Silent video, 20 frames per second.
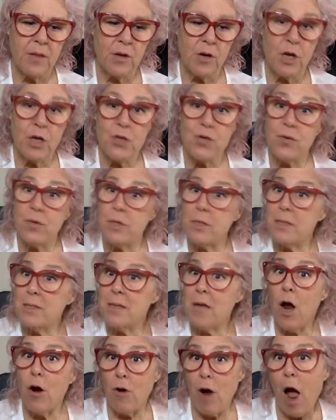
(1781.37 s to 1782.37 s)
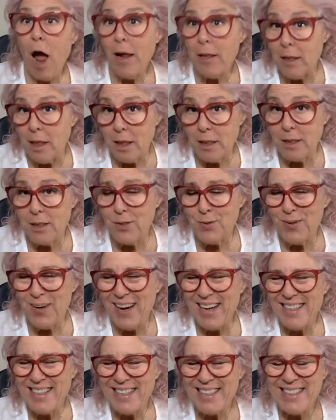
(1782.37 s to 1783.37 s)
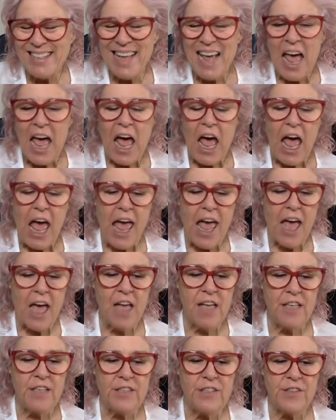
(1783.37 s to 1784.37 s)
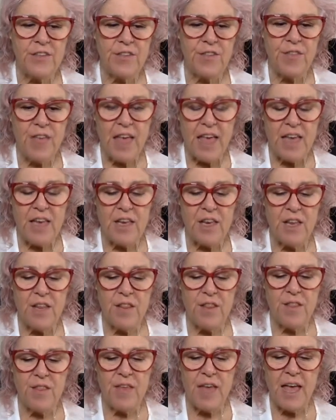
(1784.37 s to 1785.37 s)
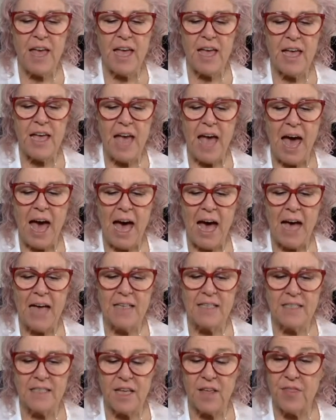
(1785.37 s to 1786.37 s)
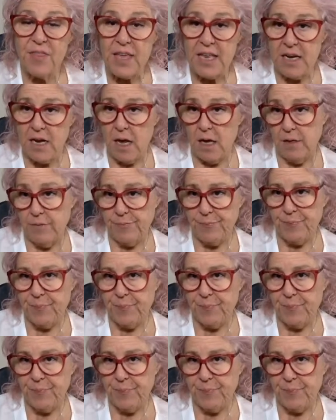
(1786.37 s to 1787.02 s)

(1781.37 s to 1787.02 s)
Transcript: the country is island. And then they asked Athena.